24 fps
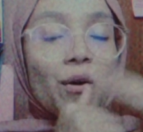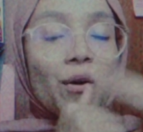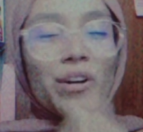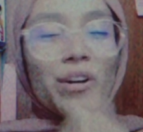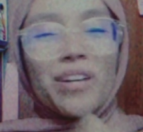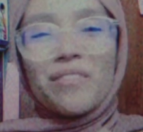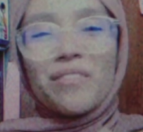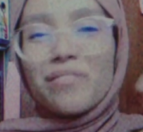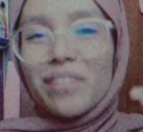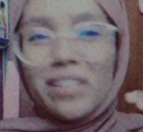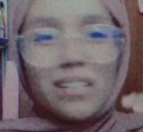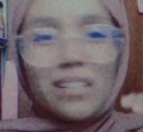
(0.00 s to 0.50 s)

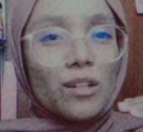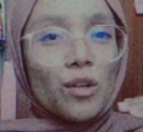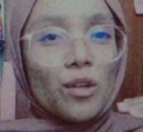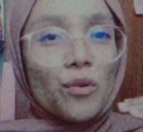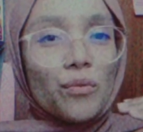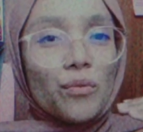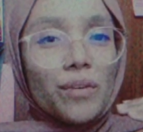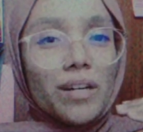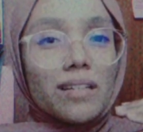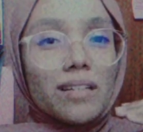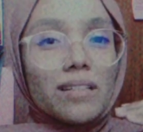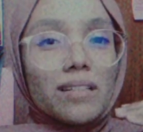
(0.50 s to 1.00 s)
or even
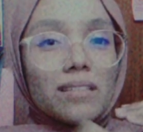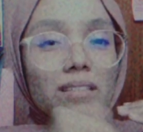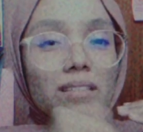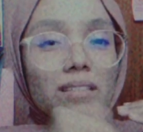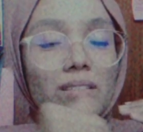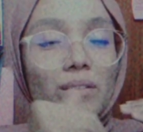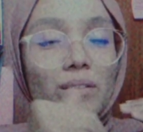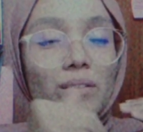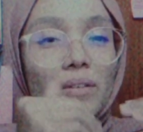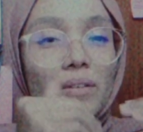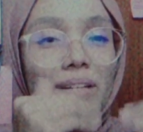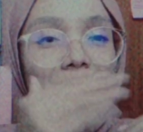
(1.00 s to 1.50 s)
lower.
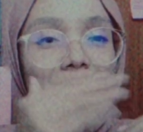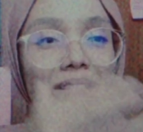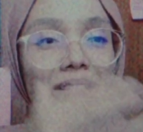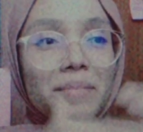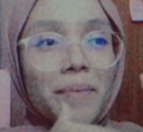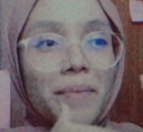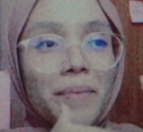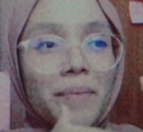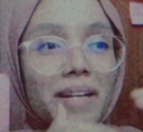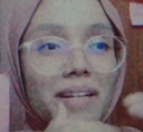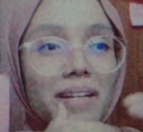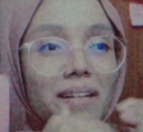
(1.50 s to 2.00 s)
So it
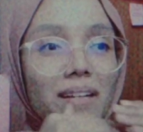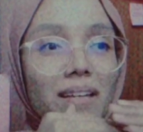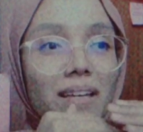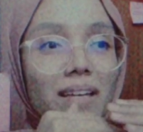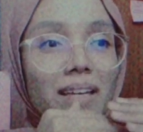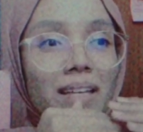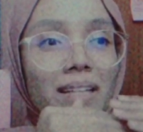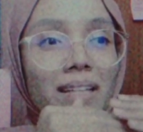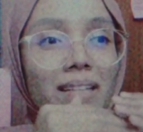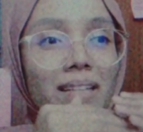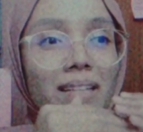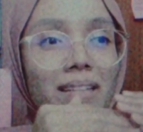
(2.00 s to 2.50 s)

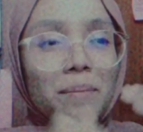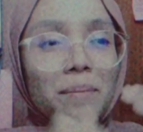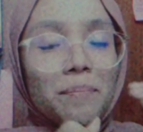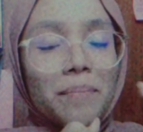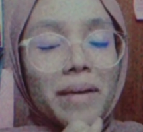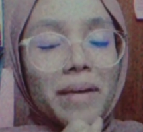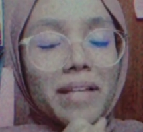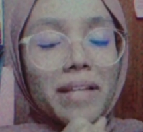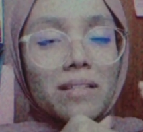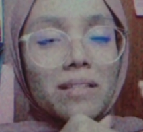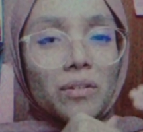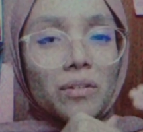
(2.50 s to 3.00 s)

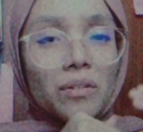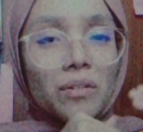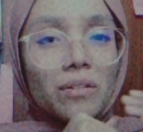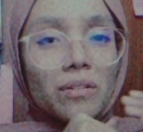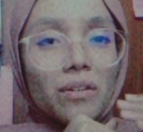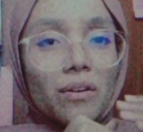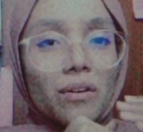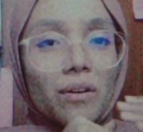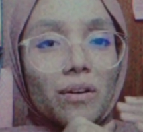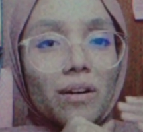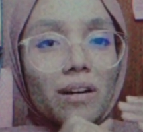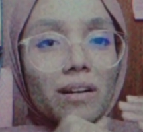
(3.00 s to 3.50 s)
depends on
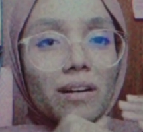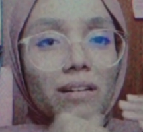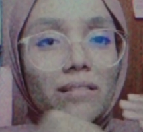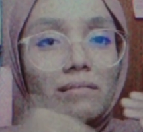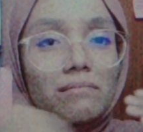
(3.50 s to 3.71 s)
your